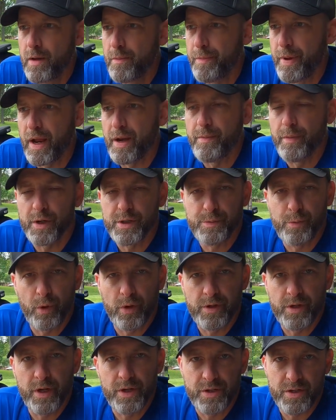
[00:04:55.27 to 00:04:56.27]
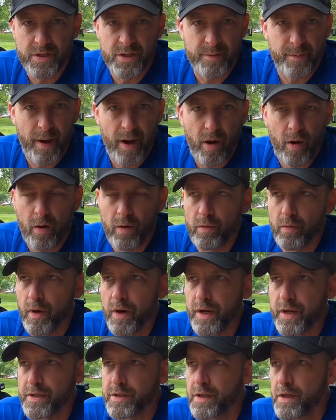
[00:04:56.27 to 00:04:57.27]
paid much more attention to my heart
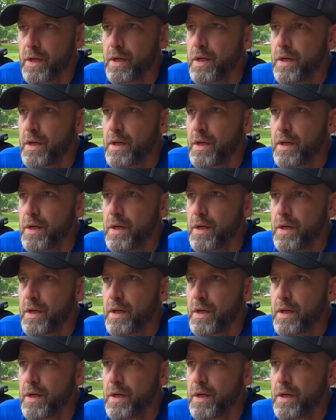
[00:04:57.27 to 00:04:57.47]
rate,